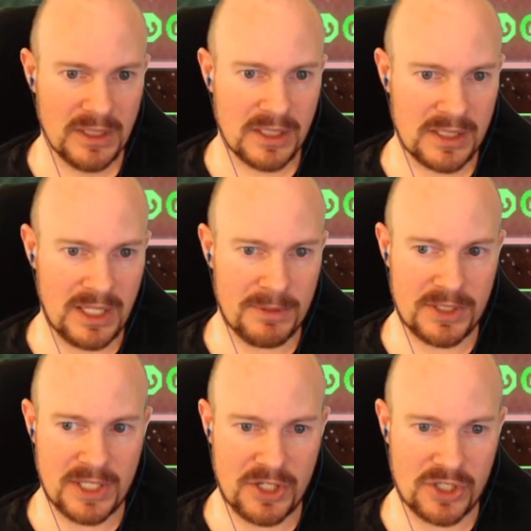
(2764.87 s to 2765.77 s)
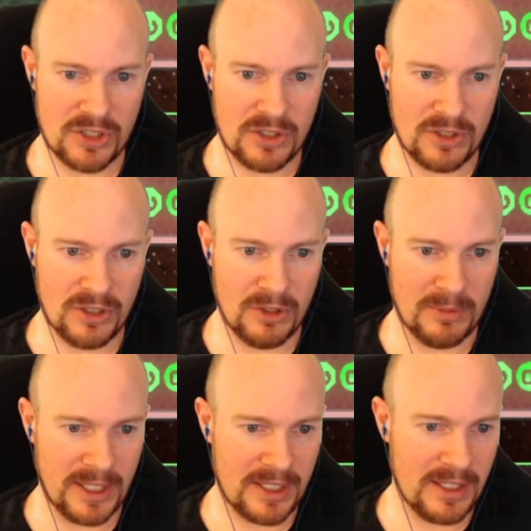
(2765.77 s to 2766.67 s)
Exam the station? Oh
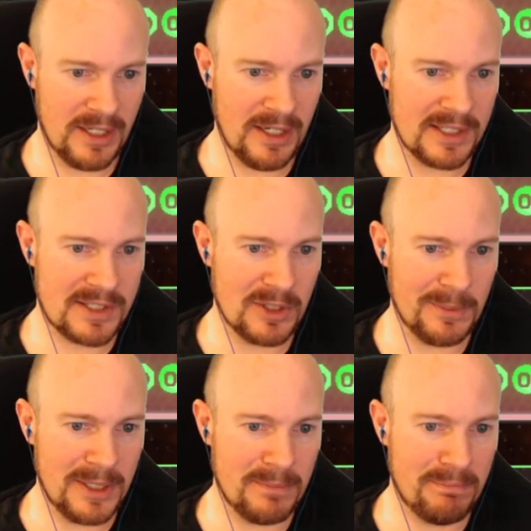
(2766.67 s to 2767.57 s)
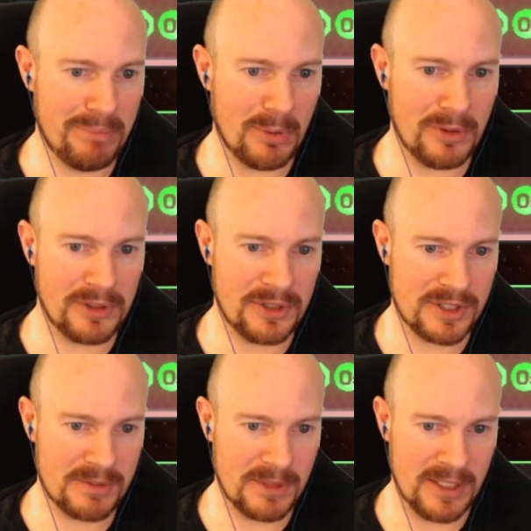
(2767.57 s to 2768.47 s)
my god, so many
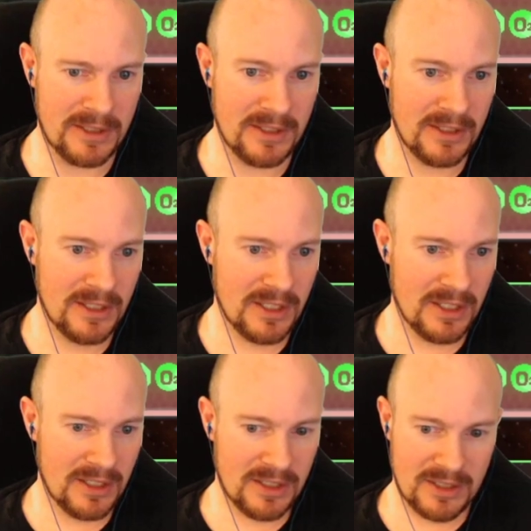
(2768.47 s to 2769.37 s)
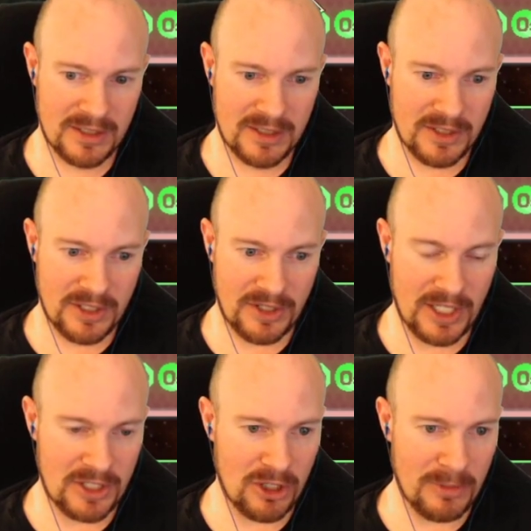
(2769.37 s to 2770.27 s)
boarders, man.
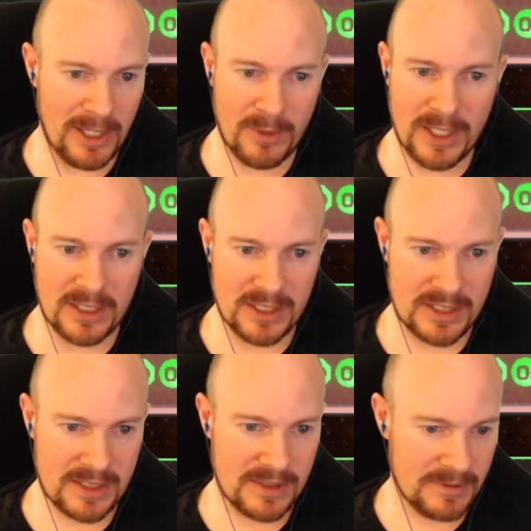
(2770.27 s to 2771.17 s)
They know my weakness.